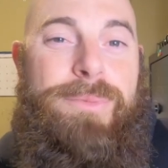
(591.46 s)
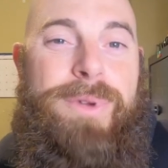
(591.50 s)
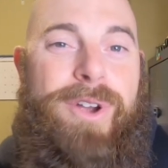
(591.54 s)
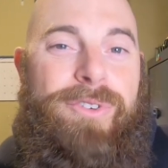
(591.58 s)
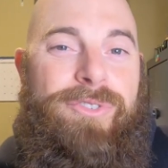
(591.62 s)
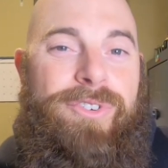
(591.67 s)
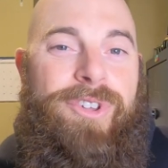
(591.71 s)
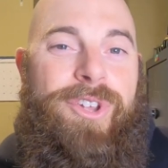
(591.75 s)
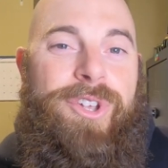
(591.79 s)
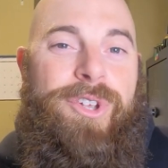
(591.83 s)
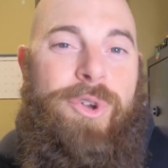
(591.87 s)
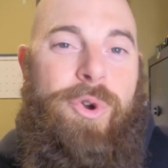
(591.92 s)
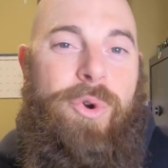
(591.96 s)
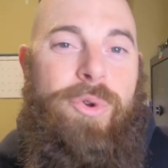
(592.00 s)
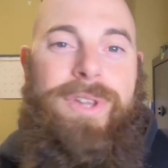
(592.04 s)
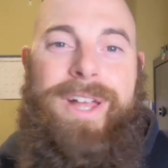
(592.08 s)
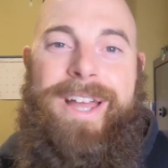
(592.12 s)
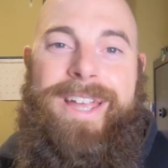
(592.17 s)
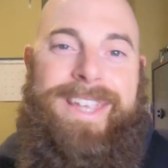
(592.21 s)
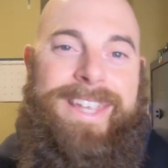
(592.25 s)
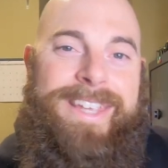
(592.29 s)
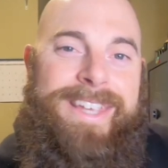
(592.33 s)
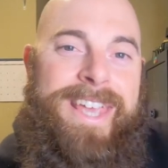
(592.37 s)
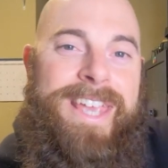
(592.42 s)
gonna be a really cool
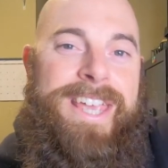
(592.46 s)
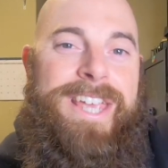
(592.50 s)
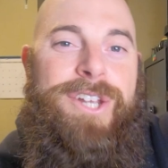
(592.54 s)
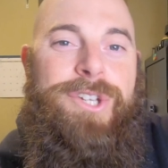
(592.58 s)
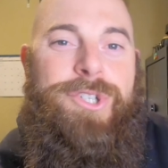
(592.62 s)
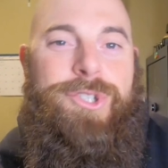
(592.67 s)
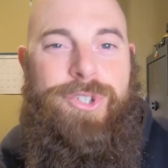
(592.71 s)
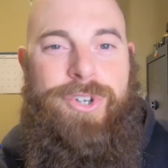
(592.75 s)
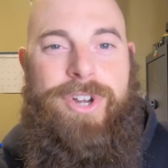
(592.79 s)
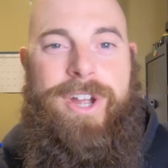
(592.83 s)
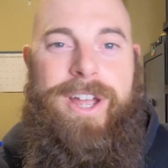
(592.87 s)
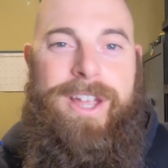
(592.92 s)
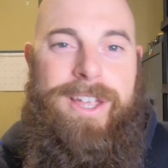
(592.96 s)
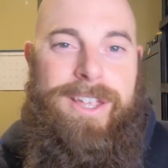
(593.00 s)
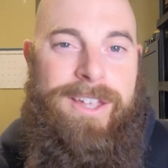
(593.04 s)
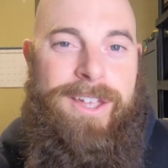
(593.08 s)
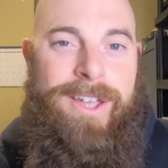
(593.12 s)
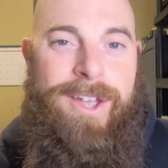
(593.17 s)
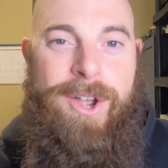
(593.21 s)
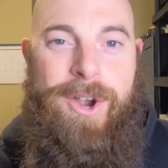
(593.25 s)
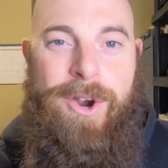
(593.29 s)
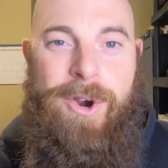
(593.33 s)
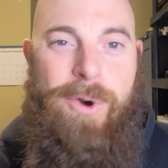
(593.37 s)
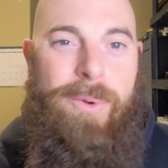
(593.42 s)
like key tray
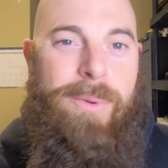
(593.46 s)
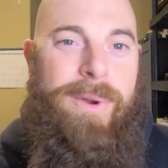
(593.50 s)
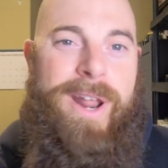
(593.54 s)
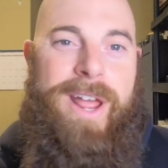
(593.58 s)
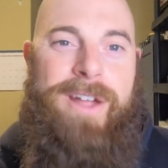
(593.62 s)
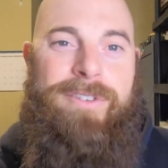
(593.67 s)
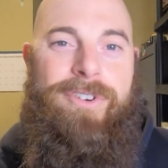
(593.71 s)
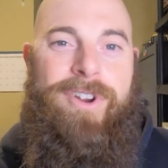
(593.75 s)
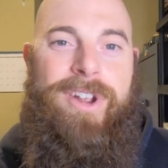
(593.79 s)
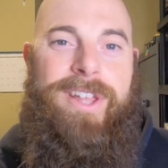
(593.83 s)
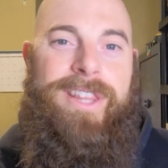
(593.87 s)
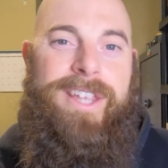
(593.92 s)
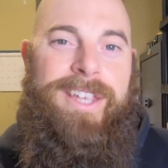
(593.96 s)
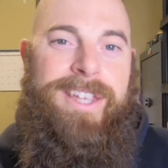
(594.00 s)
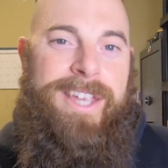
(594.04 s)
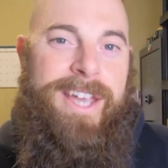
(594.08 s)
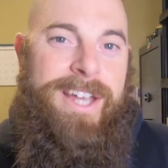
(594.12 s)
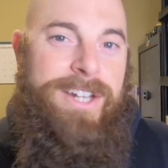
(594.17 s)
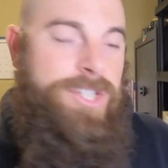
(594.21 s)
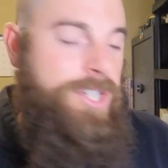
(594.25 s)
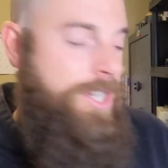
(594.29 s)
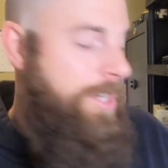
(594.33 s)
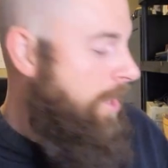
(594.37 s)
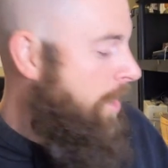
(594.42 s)
or whatever in the
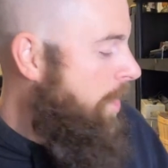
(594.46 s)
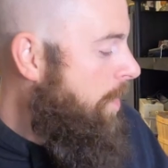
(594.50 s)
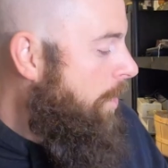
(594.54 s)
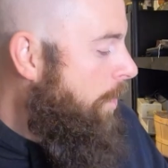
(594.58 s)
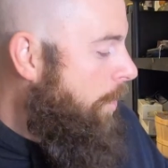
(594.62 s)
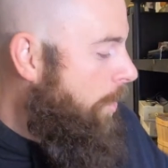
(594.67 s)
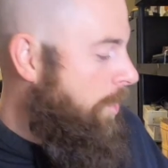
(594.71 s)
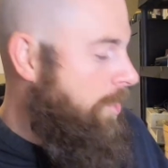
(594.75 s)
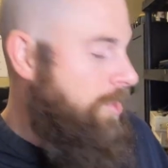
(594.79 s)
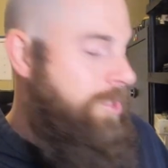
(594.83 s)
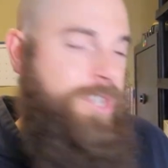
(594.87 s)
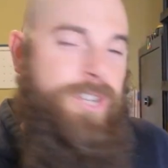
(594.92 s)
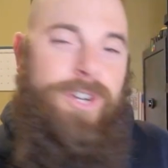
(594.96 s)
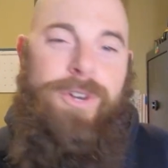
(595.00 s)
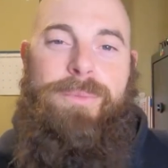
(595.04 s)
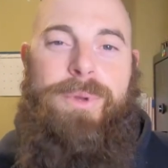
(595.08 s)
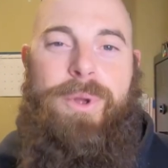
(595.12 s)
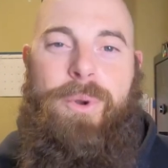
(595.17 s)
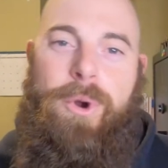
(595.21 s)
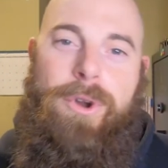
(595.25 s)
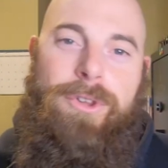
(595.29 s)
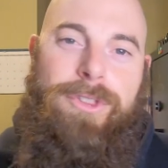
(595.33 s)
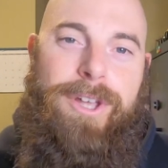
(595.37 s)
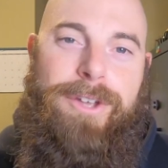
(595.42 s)
kitchen or it's gonna
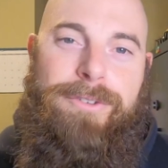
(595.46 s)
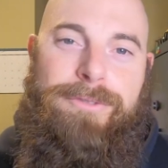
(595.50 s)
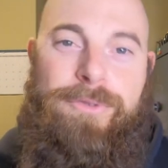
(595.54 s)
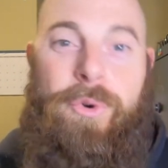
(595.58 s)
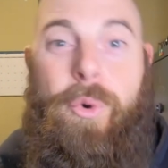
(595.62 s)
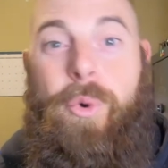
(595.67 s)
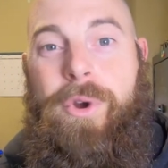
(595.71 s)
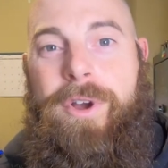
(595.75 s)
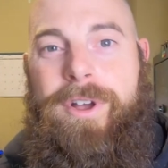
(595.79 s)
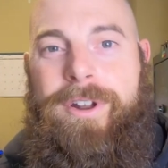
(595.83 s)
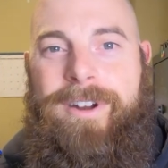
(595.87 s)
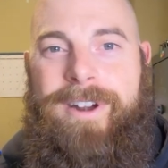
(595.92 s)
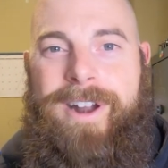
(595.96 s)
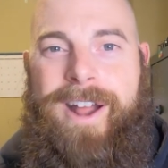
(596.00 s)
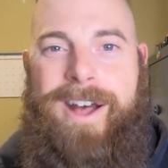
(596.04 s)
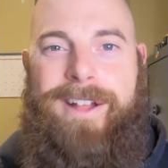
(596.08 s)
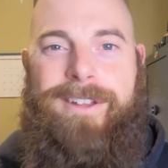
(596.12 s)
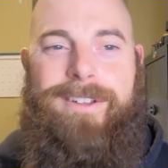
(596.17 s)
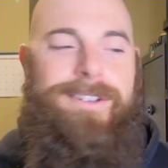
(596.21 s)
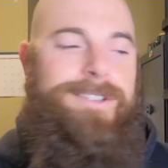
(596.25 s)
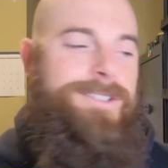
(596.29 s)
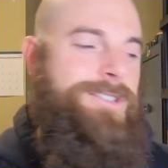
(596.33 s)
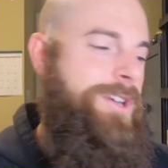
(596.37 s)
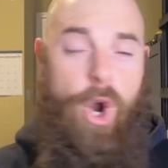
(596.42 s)
be worth like
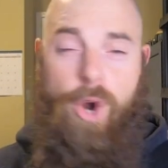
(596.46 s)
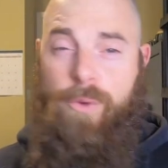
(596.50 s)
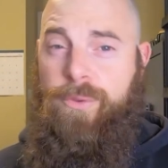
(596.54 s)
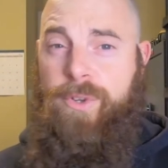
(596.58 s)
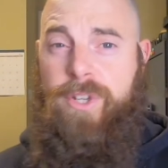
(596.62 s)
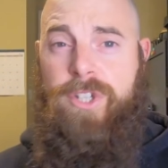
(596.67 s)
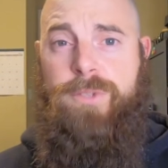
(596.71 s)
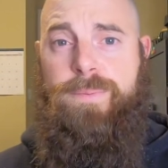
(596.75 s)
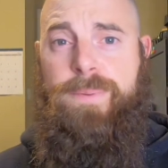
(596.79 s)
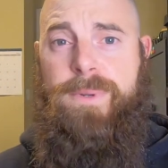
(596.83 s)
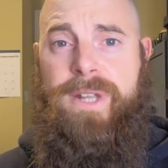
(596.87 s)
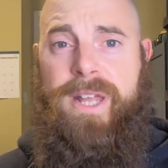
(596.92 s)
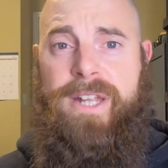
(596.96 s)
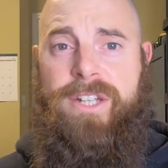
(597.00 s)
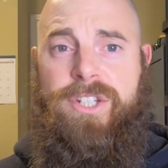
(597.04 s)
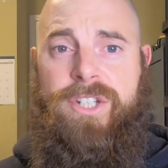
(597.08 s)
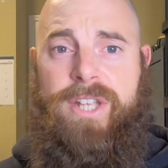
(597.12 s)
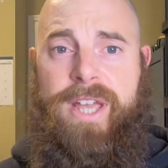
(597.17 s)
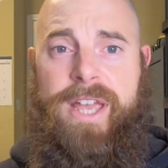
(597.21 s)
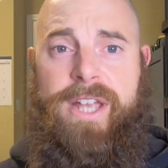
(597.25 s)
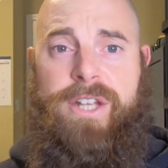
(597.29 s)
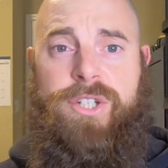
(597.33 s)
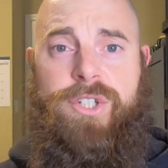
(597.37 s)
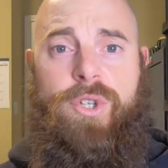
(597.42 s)
$400. Hopefully it's been
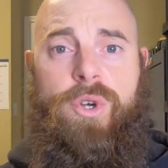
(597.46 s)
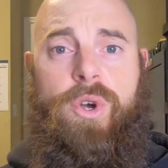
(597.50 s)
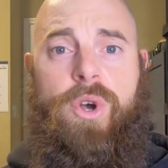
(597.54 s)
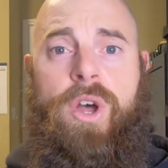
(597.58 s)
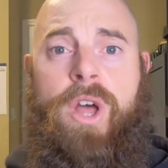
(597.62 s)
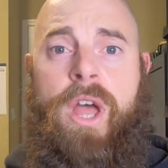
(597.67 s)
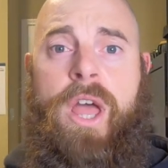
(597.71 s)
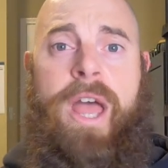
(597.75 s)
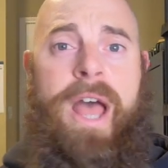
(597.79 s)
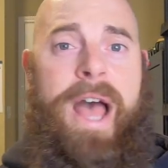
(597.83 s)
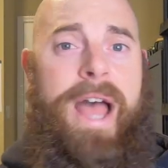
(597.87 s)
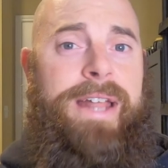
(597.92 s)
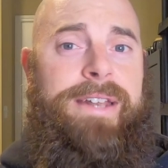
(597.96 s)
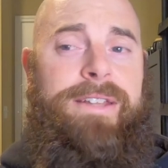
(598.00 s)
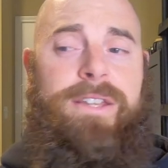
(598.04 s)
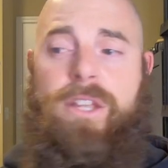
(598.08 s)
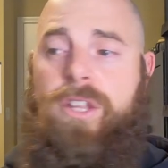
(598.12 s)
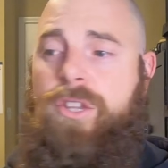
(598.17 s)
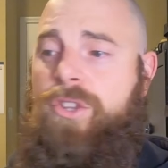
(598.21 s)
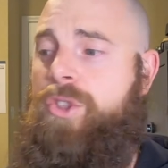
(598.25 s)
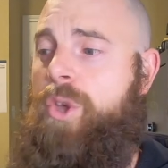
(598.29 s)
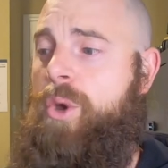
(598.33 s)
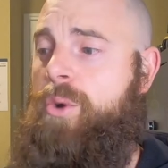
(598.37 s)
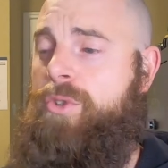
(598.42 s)
educational. I
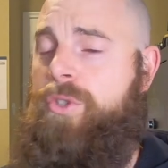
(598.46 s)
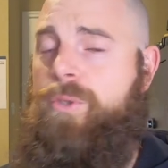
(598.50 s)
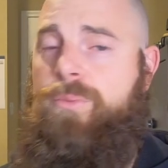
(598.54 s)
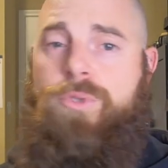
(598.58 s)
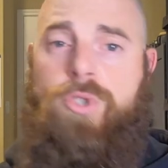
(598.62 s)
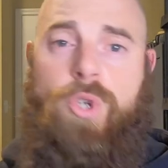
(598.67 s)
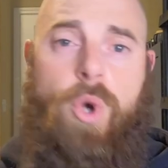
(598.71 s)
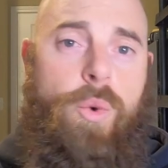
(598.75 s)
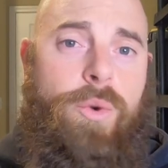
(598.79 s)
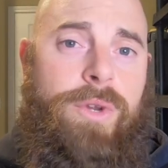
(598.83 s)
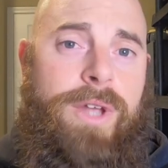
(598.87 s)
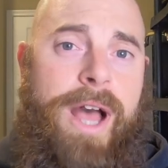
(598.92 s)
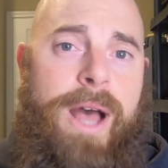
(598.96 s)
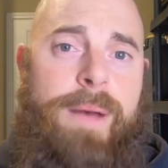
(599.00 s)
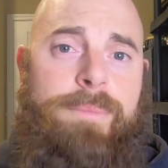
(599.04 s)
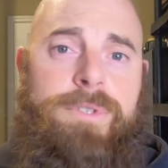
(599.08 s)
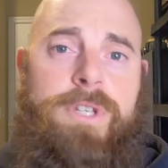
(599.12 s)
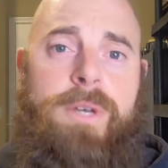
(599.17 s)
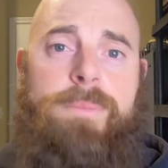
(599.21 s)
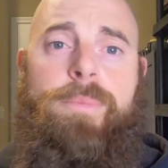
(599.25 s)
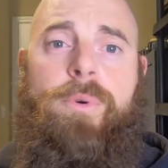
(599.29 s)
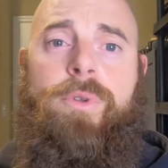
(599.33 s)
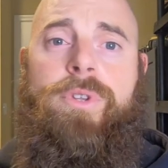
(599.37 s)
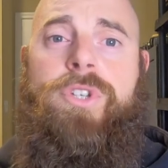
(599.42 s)
did throw some sold
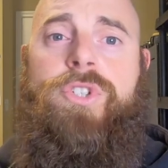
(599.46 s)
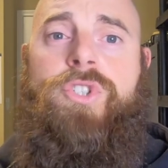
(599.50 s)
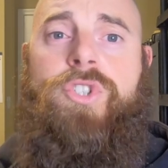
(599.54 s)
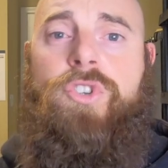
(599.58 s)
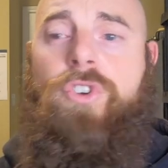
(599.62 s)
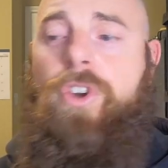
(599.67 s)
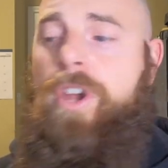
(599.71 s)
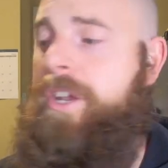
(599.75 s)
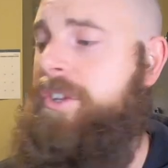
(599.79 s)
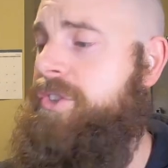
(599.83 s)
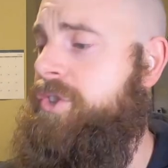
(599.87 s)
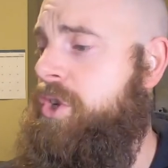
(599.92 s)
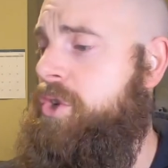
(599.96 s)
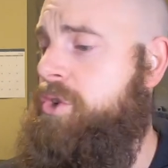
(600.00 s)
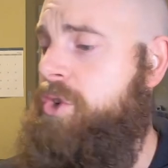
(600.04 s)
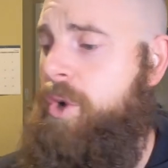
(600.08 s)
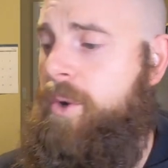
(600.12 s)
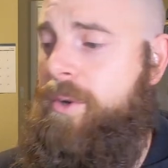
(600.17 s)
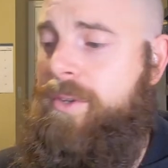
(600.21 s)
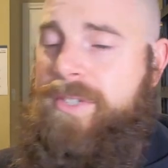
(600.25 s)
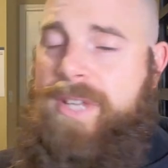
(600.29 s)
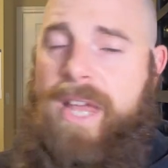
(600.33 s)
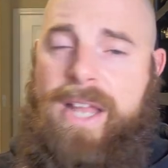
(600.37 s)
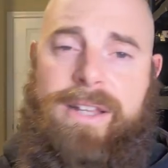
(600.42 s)
comps up on the screen so you
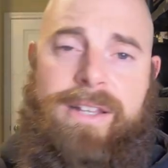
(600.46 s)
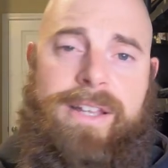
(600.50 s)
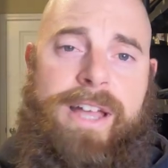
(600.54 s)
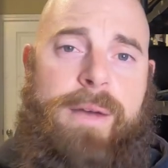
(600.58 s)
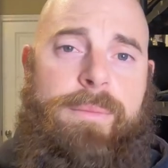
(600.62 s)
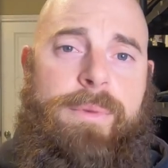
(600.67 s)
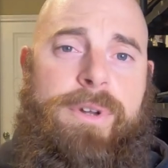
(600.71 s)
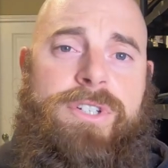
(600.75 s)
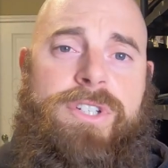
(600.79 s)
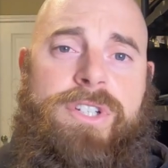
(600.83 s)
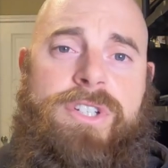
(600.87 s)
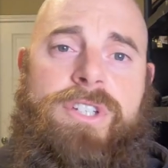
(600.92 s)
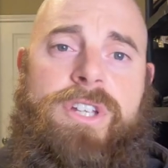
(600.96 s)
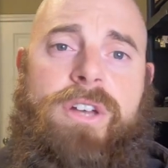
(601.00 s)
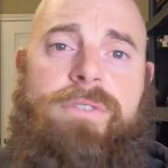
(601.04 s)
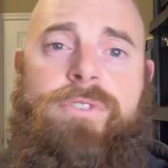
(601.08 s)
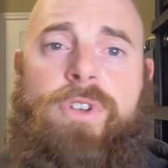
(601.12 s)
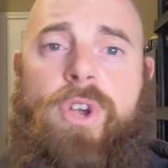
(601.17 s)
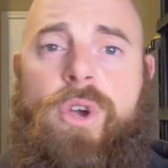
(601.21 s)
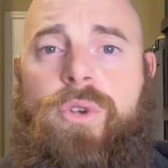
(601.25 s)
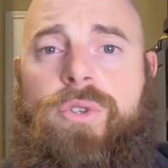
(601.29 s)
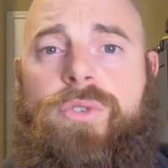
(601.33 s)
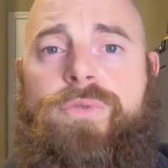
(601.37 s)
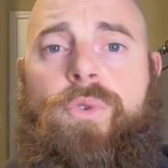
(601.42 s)
know exactly how much this stuff
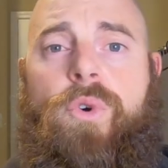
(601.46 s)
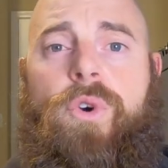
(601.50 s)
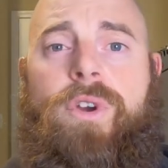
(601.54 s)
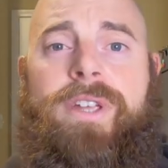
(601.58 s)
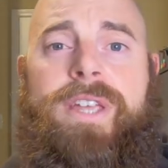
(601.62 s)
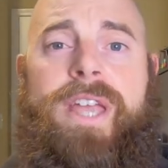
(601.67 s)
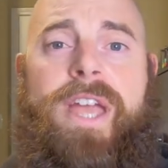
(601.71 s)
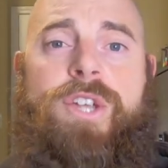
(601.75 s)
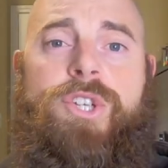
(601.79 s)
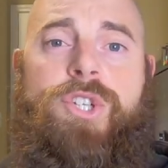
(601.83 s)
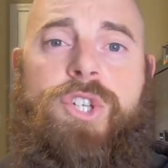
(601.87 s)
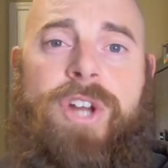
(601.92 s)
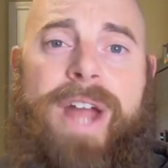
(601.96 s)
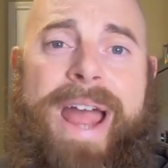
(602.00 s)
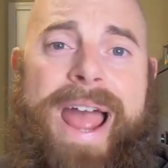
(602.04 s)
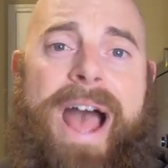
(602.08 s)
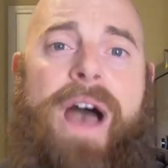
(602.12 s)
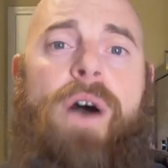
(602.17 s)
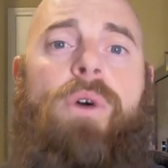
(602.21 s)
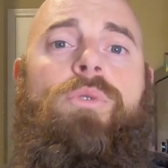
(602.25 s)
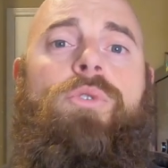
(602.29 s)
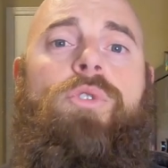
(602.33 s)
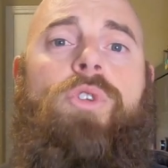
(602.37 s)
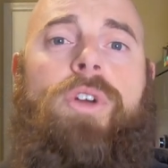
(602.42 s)
goes for. In case you're
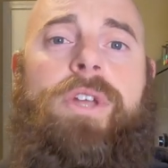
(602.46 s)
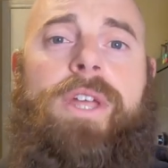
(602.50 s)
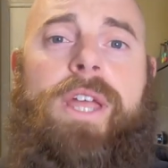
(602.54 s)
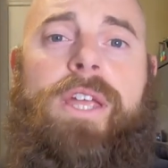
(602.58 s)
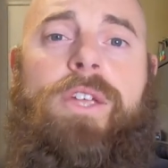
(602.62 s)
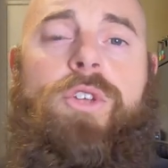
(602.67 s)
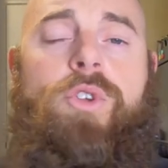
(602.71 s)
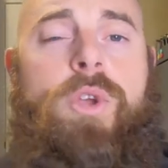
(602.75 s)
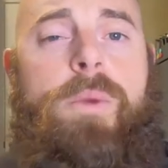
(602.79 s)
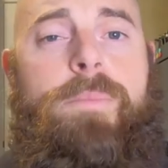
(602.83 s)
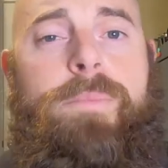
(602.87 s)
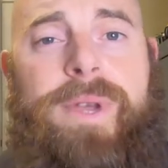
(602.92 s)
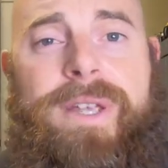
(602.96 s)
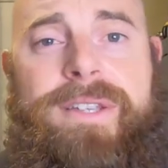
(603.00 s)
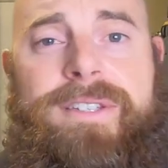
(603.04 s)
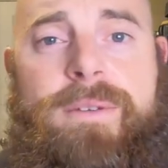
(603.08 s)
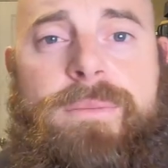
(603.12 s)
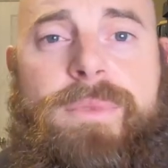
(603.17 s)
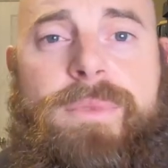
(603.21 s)
out looking, you can pick